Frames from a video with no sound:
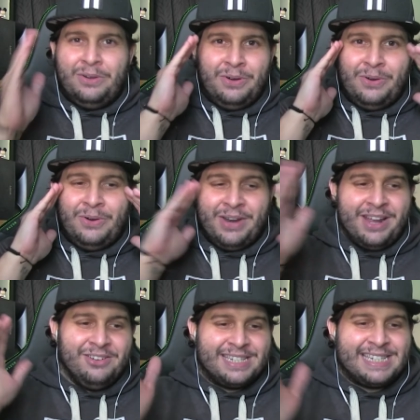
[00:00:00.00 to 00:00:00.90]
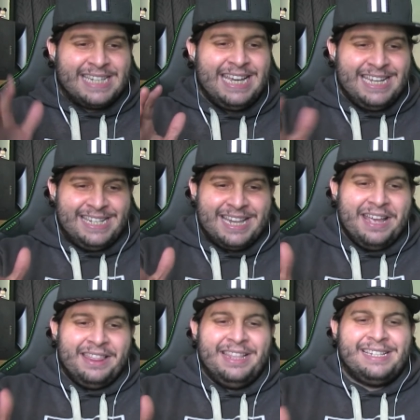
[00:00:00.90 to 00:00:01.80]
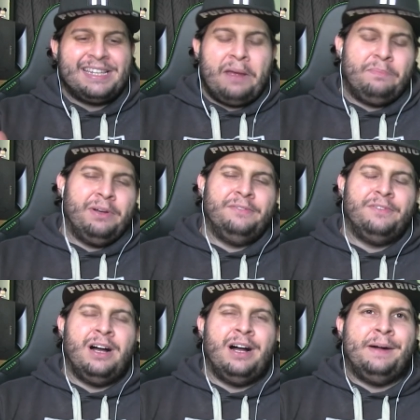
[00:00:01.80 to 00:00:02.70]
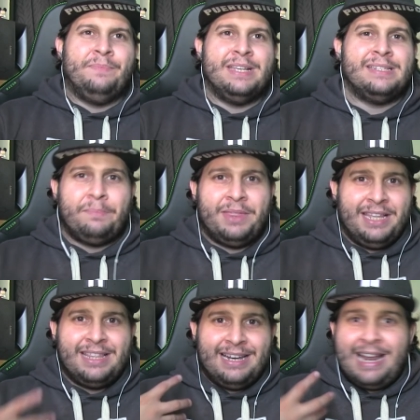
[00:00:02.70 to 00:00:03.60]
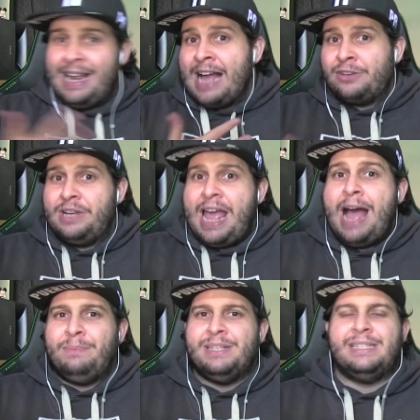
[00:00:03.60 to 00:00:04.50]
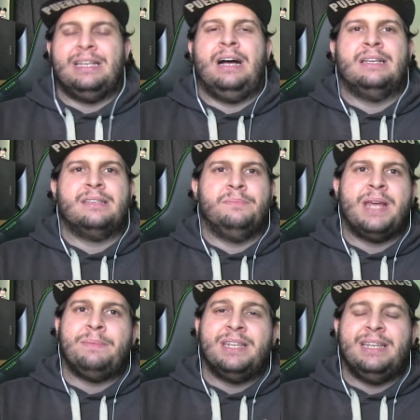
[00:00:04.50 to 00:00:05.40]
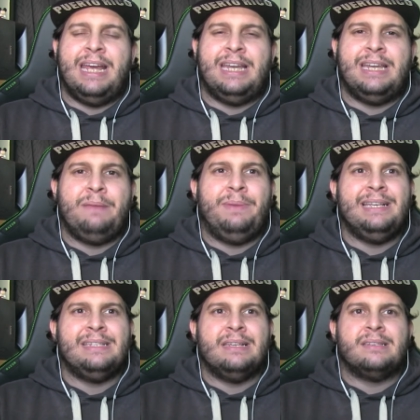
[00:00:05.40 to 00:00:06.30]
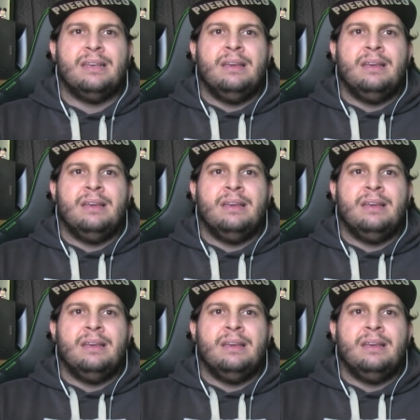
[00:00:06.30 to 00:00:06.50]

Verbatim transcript: Orengo sees this type of um, this type of thing that actually happens uh, sometimes in day-to-day basis.